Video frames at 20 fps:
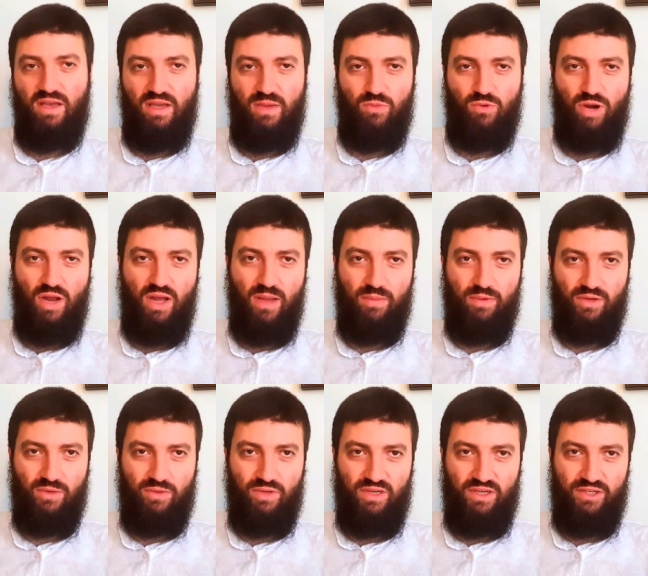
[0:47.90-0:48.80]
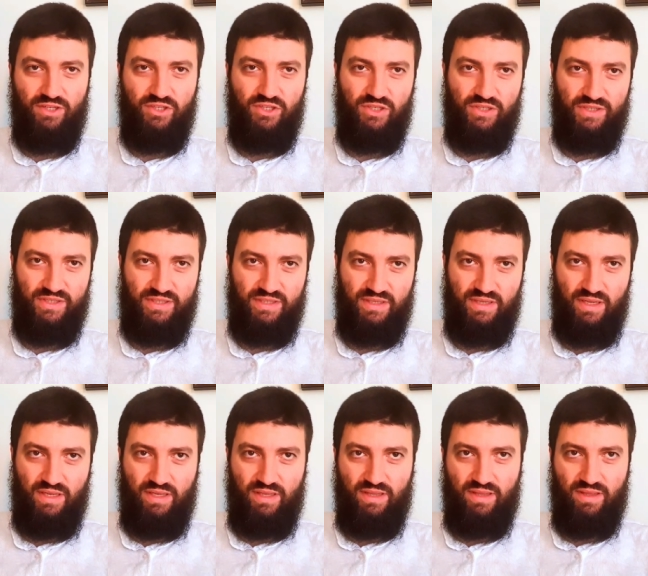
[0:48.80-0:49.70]
Abrahamic religions
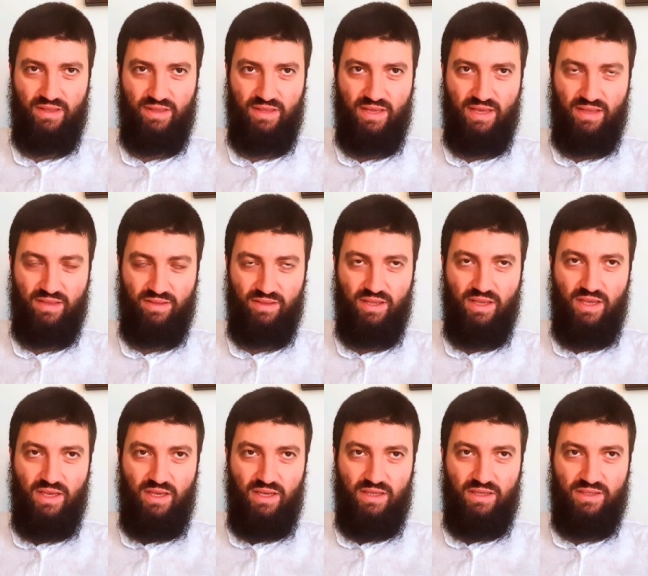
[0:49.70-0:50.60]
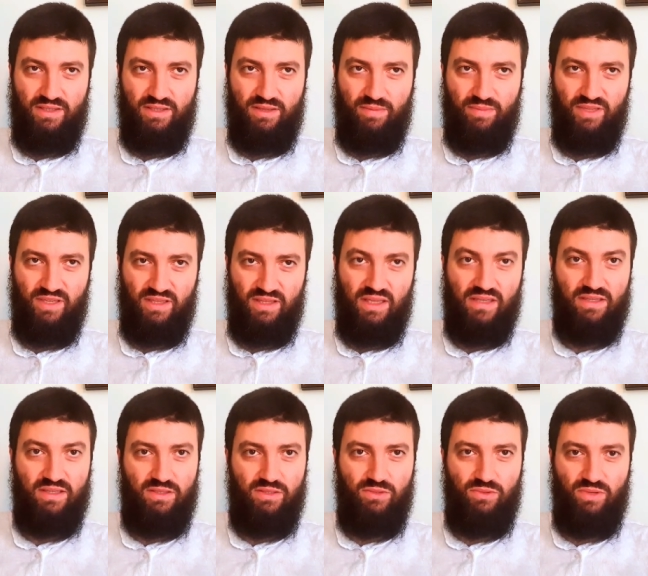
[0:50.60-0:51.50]
and that it's something
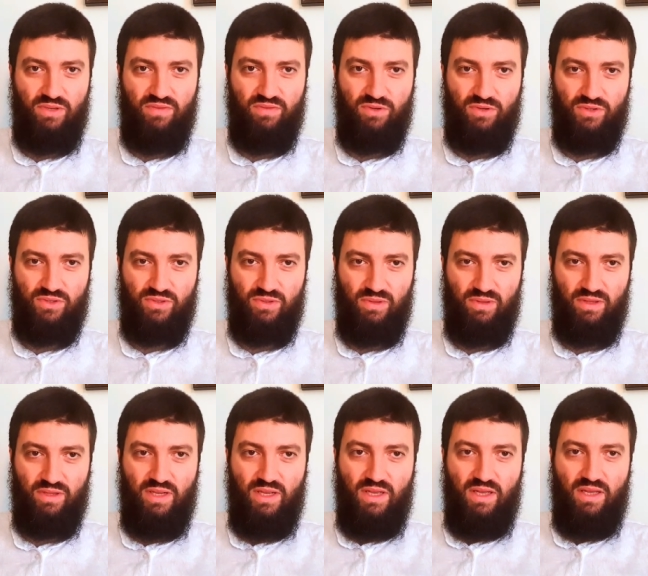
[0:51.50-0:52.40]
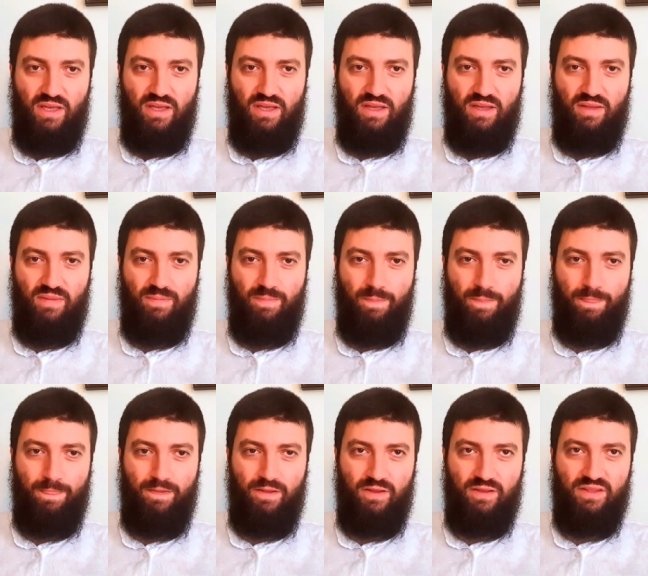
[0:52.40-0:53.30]
that is universal,
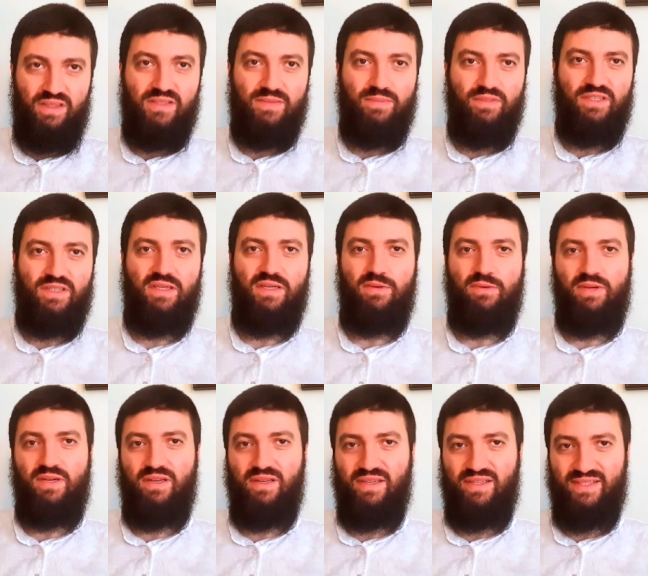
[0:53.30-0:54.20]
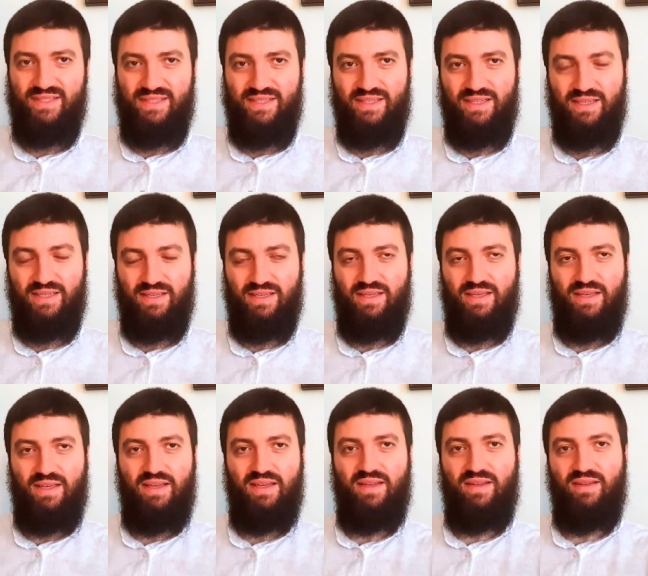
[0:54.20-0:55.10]
um, this materialistic
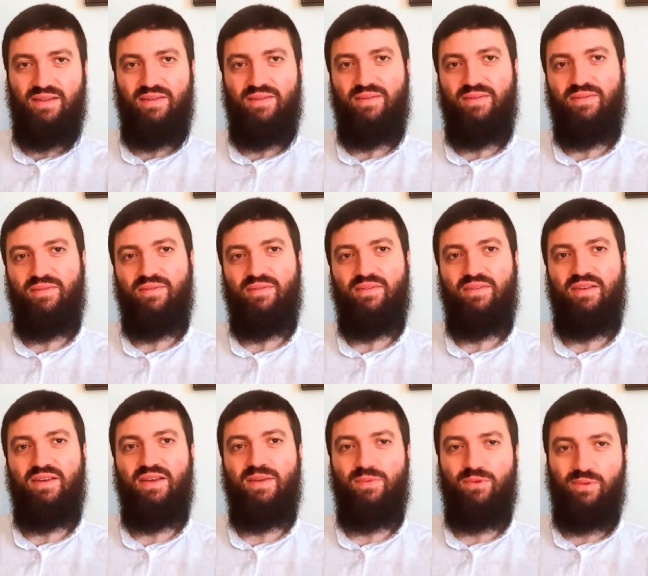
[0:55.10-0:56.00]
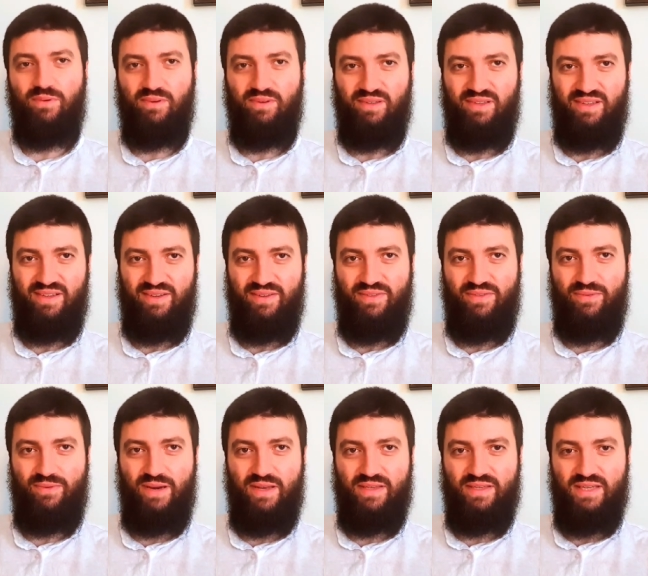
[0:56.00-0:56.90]
uh, liberal
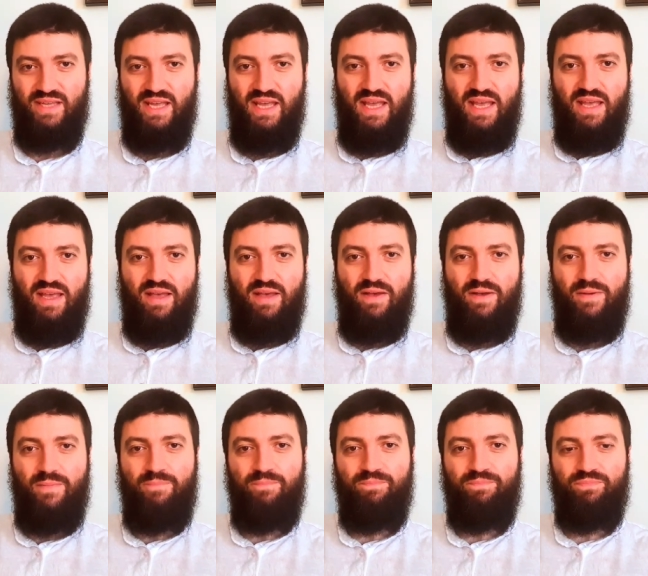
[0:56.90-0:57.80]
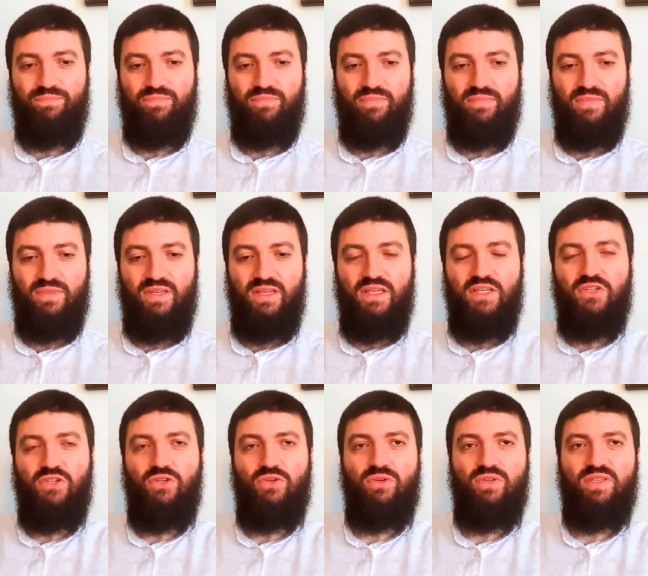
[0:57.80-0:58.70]
threat. Um, the
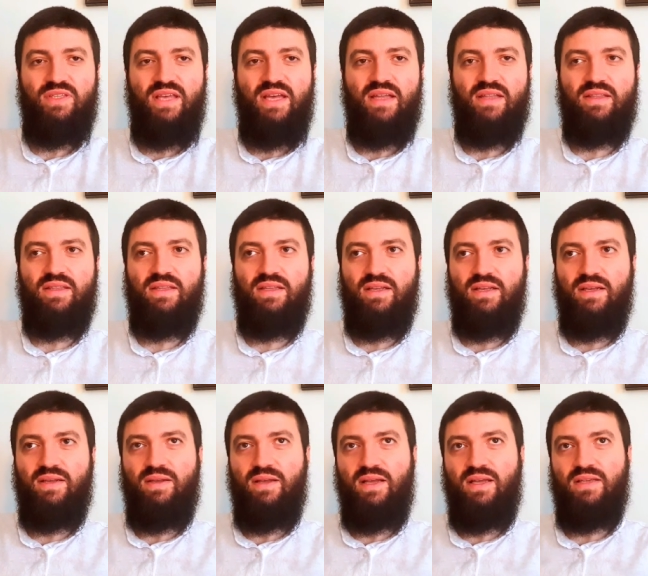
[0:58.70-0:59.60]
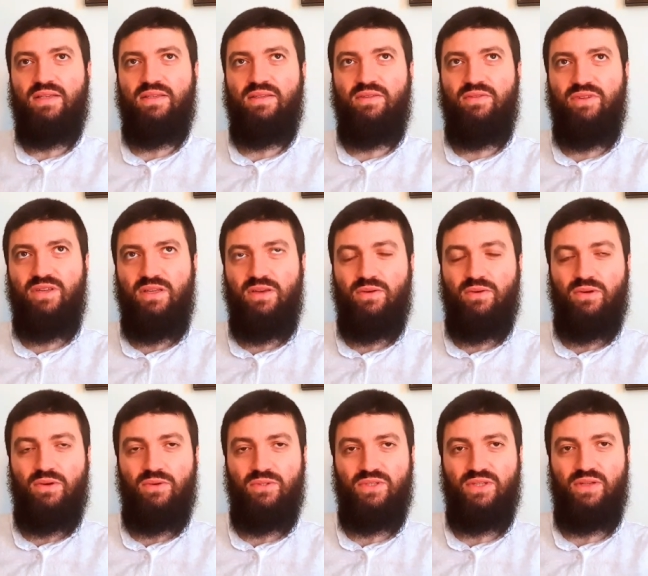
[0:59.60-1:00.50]
issue is that as the video
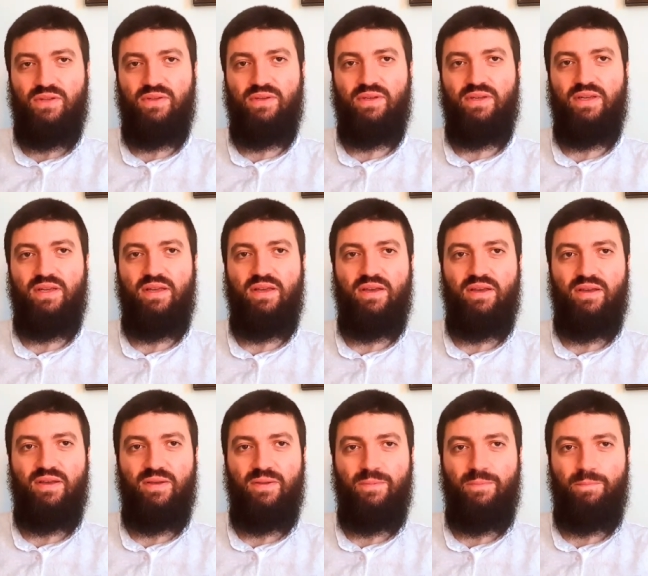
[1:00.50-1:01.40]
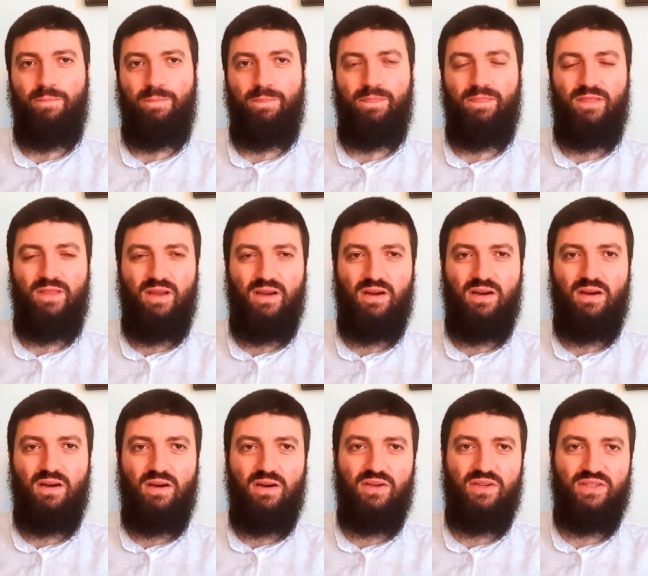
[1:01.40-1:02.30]
goes on, uh, there
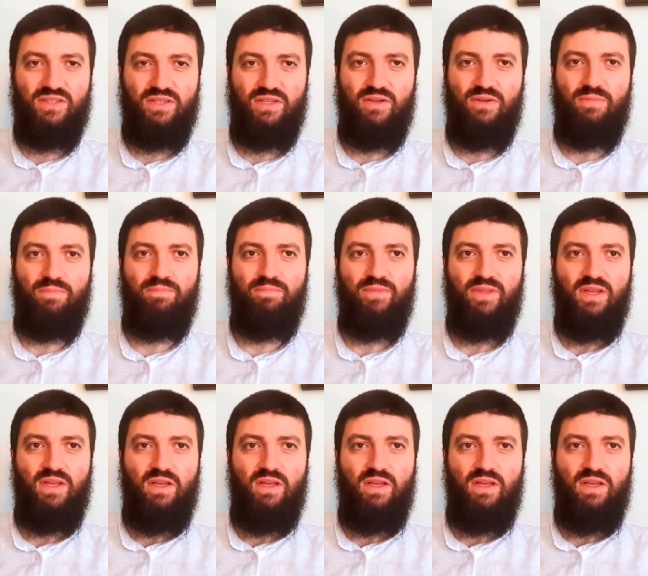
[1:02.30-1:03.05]
are some